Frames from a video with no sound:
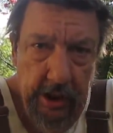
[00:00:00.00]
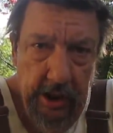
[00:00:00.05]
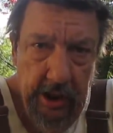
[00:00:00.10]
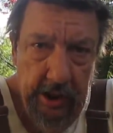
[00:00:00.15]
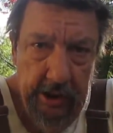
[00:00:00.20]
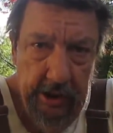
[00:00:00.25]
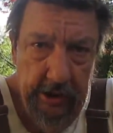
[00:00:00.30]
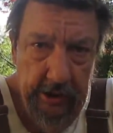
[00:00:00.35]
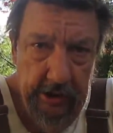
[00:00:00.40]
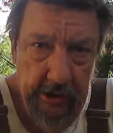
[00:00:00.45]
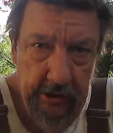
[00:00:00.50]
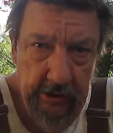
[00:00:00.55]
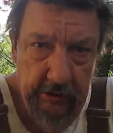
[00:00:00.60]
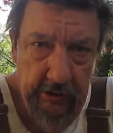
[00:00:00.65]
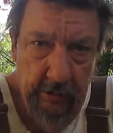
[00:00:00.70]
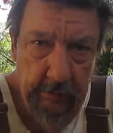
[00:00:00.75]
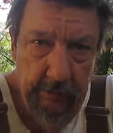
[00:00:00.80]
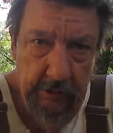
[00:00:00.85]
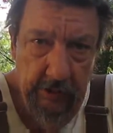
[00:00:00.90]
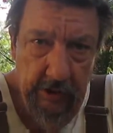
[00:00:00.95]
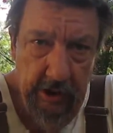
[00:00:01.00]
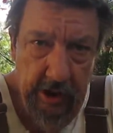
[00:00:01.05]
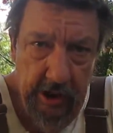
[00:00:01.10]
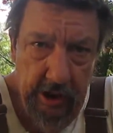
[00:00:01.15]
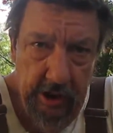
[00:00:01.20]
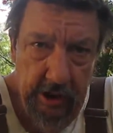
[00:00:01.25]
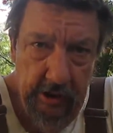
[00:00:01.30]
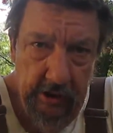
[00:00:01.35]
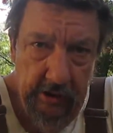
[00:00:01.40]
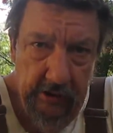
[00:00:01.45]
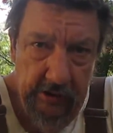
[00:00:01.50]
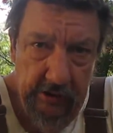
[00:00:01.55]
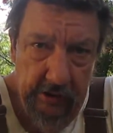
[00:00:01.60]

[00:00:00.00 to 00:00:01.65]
And then you can trim your ends